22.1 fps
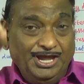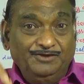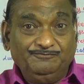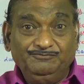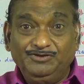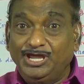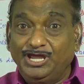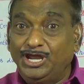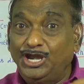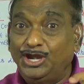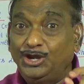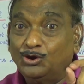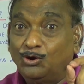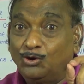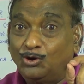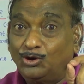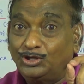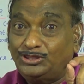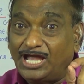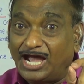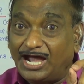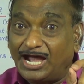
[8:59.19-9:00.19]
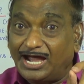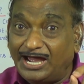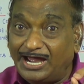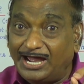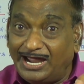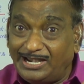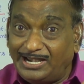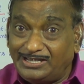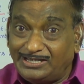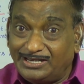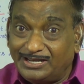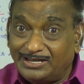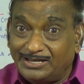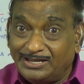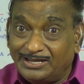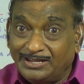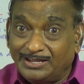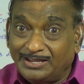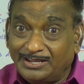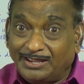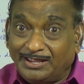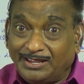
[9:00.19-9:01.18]
We know that
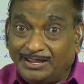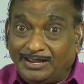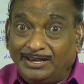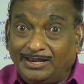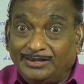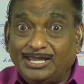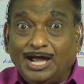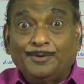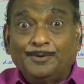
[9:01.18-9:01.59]
the